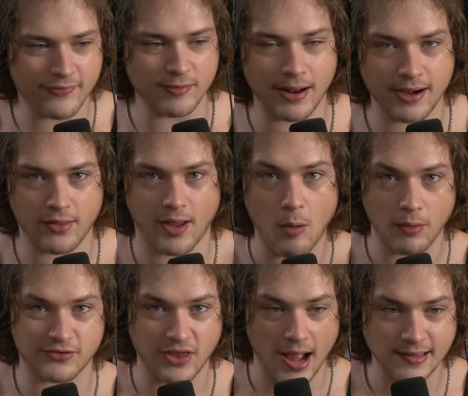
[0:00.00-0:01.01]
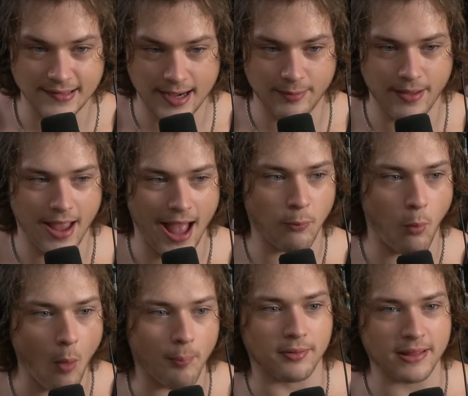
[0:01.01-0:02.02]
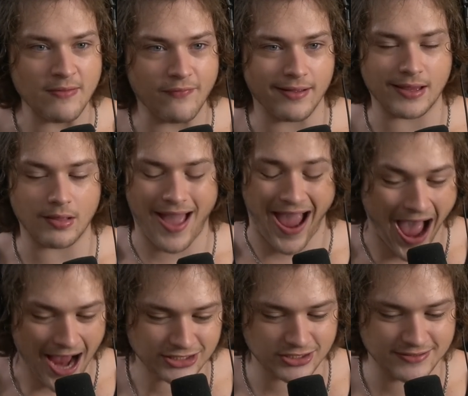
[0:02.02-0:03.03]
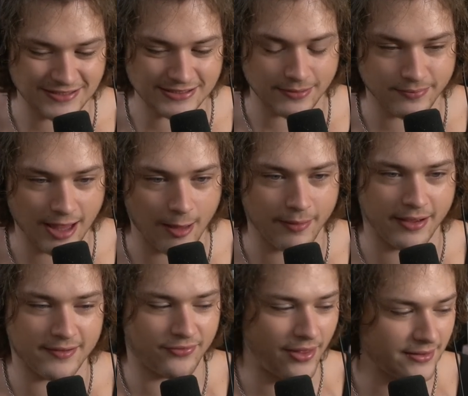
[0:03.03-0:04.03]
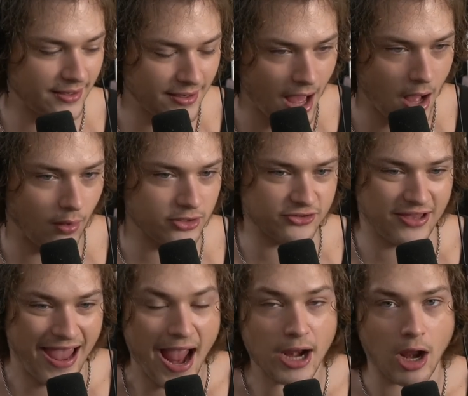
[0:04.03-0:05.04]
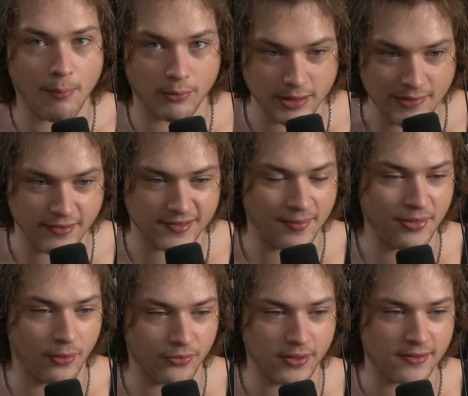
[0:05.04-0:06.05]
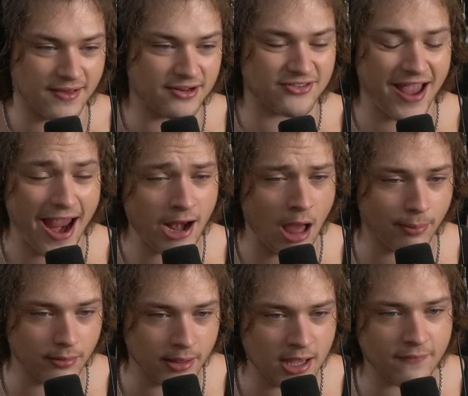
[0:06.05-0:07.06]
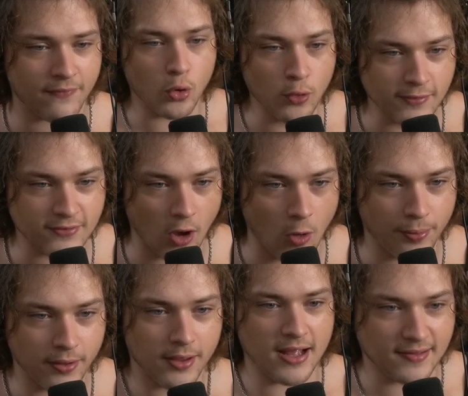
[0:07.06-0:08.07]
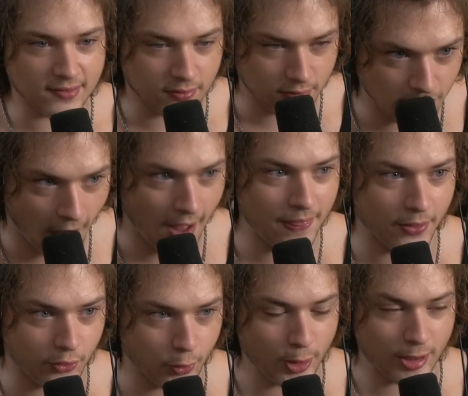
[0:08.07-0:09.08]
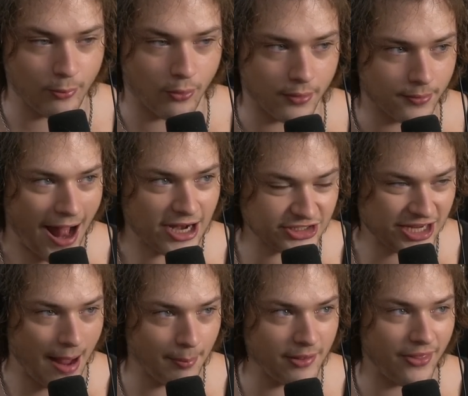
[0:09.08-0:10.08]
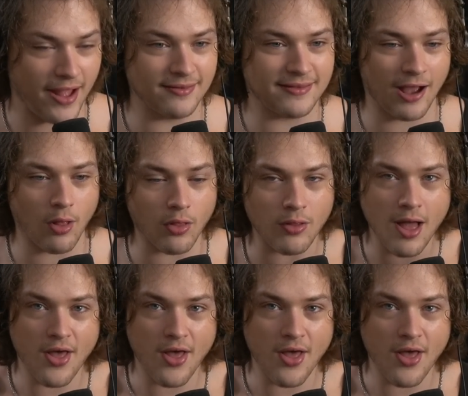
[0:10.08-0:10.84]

somebody like almost dies in anime, I won't believe it until I actually see them dead because of that denial. I just cannot believe it. Same thing with this. I just cannot believe Usopp is not in the crew anymore. I just can't believe that. Until